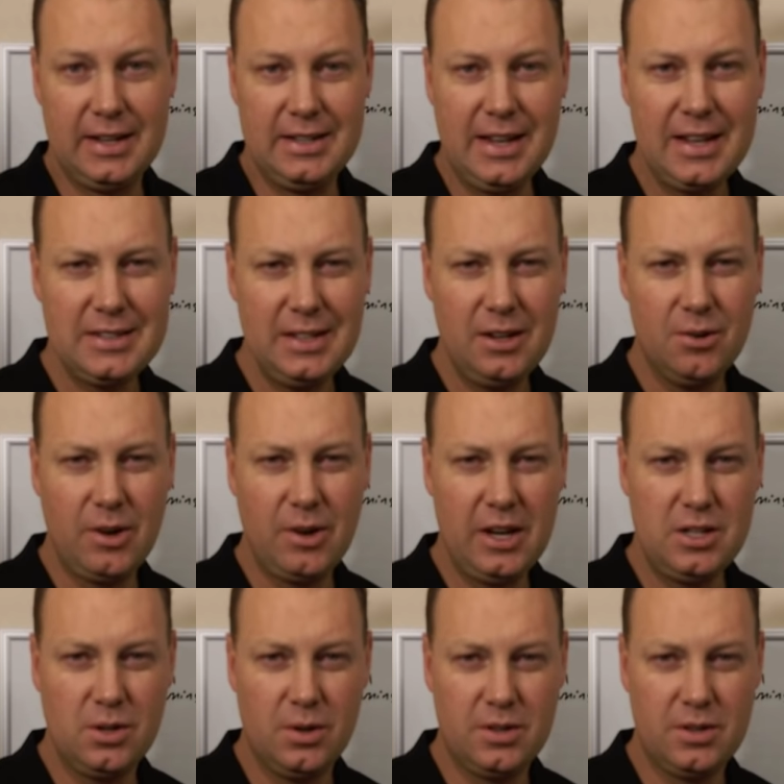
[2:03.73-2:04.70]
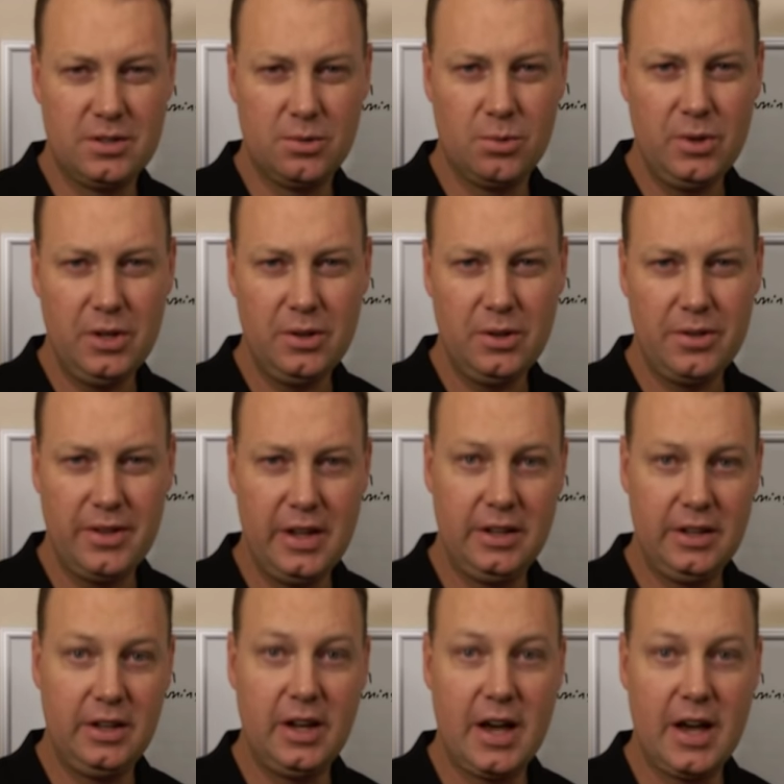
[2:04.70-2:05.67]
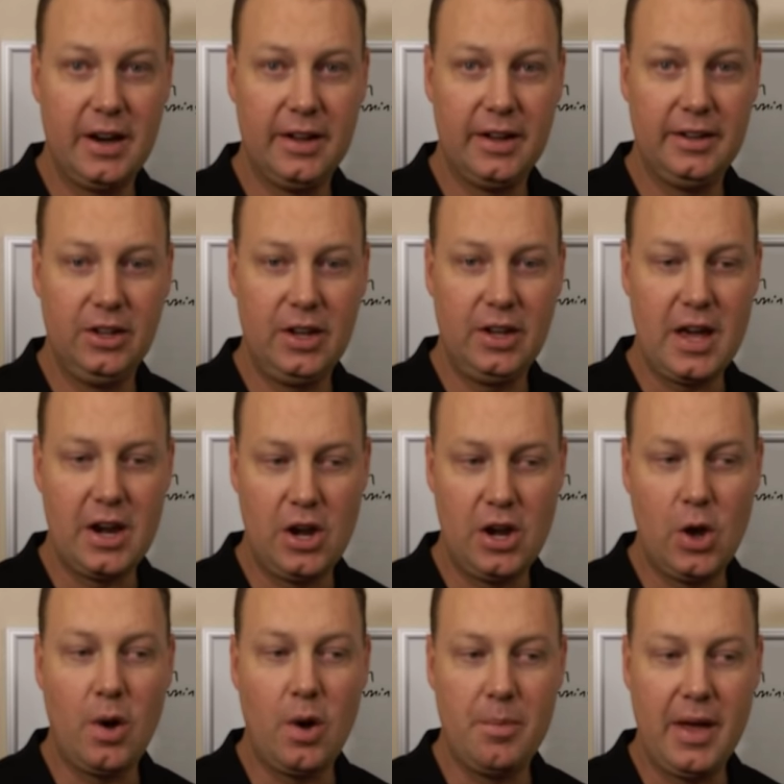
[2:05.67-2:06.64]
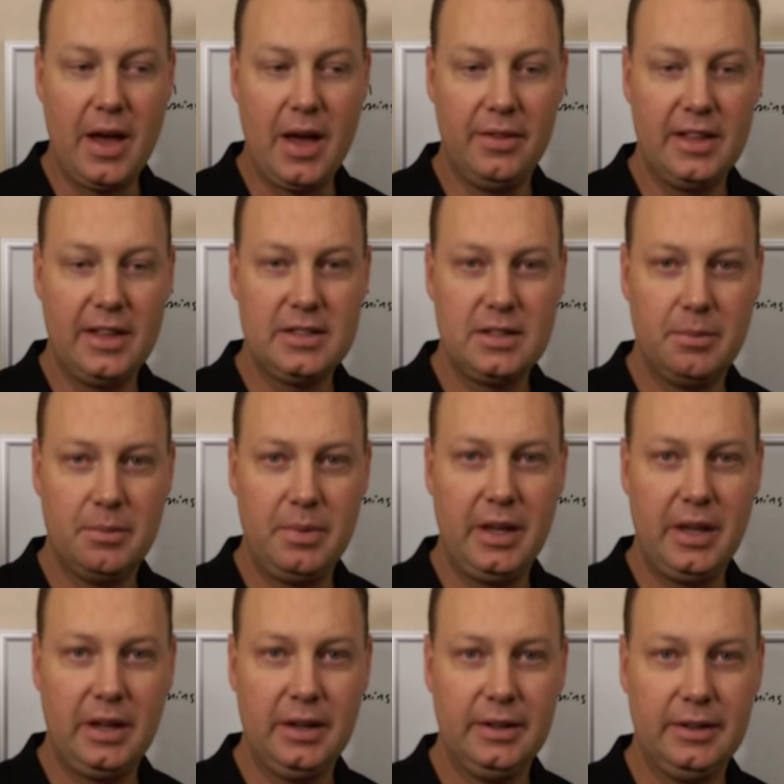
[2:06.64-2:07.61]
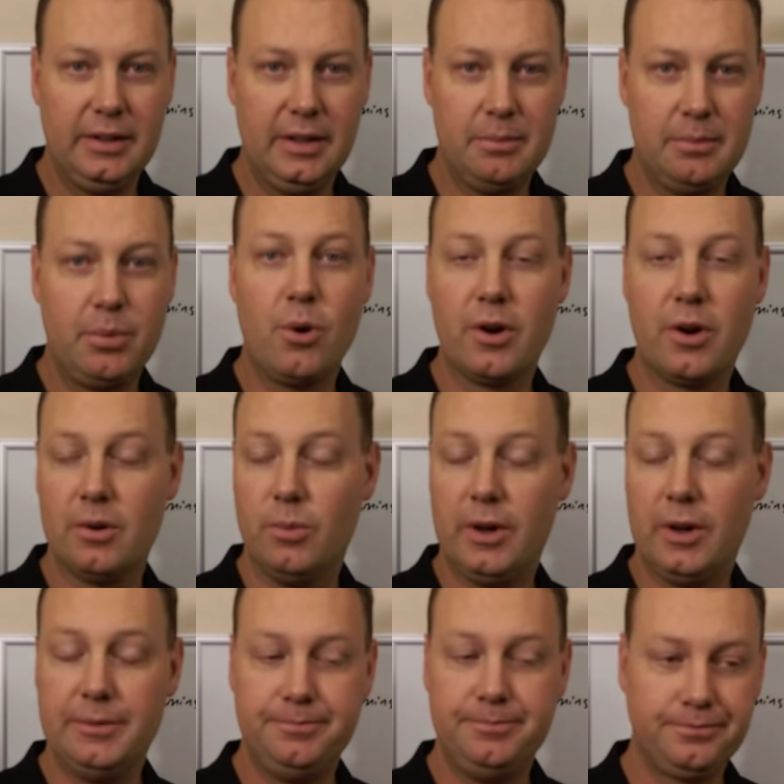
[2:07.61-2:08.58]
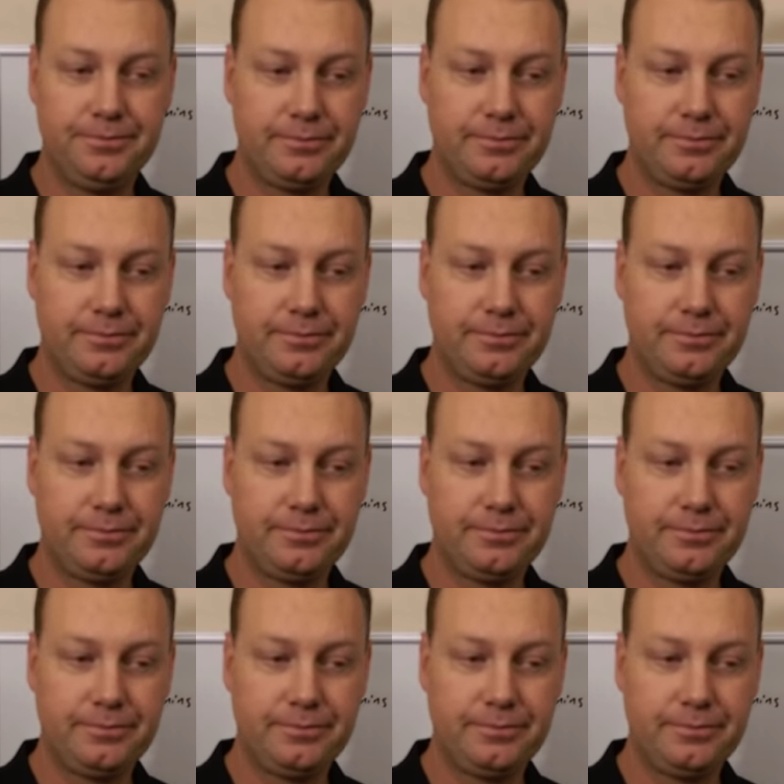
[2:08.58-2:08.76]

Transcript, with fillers: And density ratio is the real thing you gotta, you gotta know about. That's the big important one.